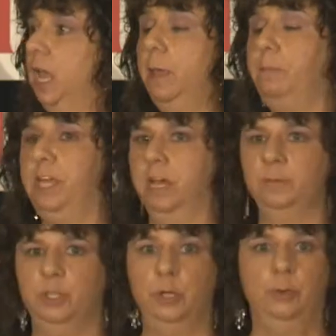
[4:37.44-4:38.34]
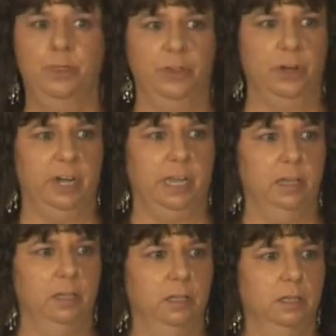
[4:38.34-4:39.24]
it becomes the new 30.
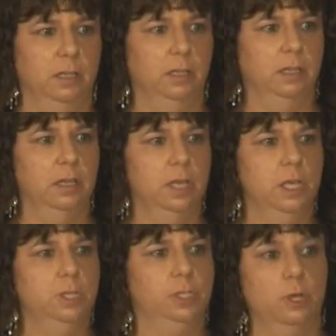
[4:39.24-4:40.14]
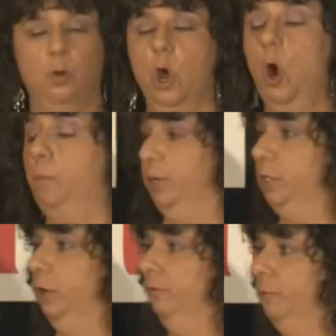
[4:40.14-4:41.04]
So Oprah
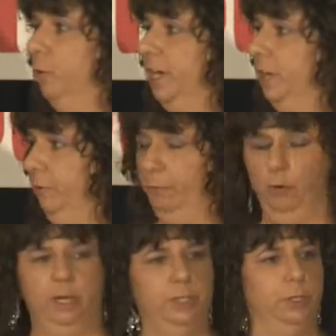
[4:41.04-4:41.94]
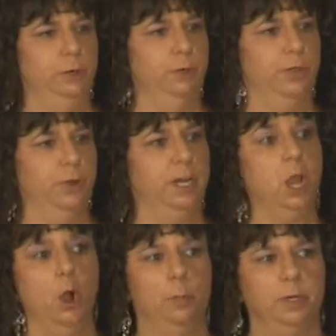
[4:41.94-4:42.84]
turned 40, 40's the new
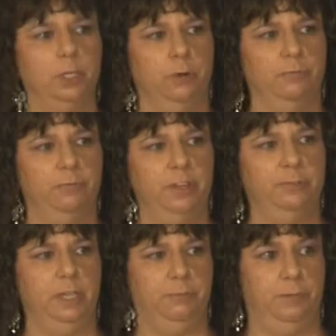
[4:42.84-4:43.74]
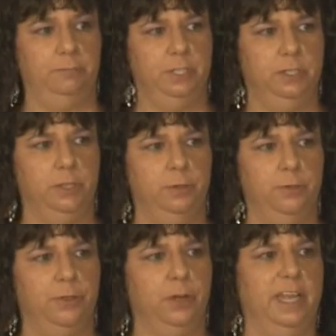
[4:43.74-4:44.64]
30. Oprah turned 50, 50's the
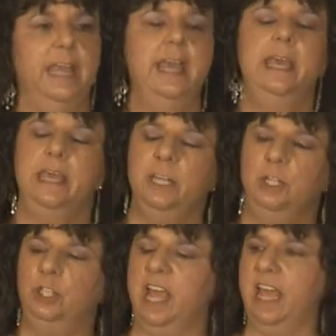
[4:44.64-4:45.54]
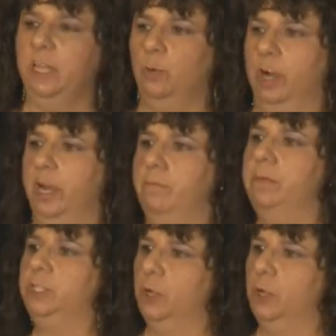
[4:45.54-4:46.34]
new 30. In January, Miss